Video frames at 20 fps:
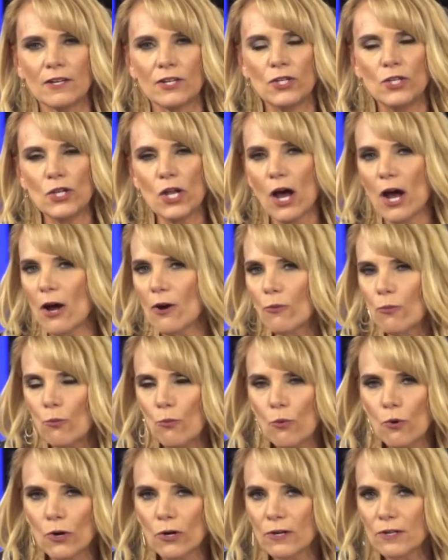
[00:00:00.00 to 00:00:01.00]
not
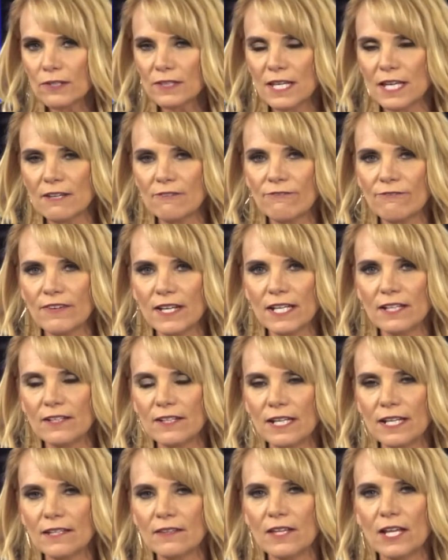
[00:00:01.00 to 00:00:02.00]
worthy
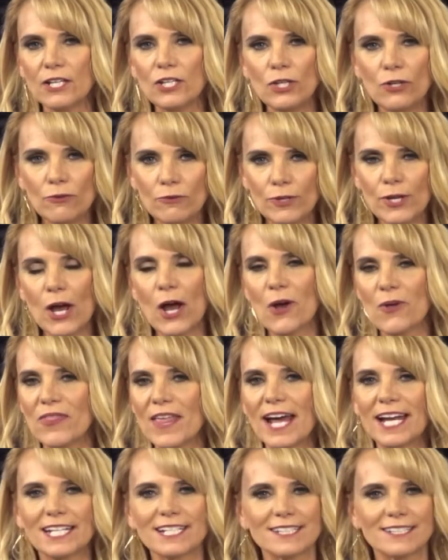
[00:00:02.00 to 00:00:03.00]
feeling, then you know
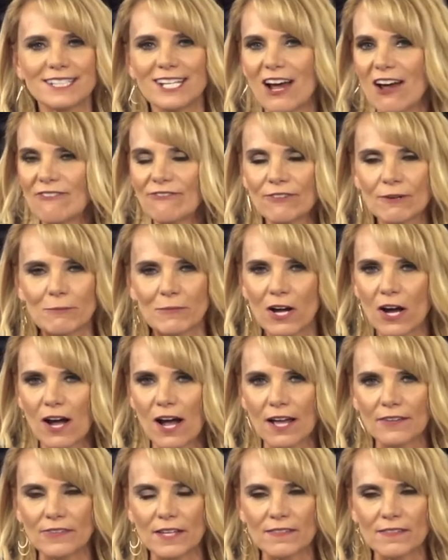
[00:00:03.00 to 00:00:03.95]
that is not from God,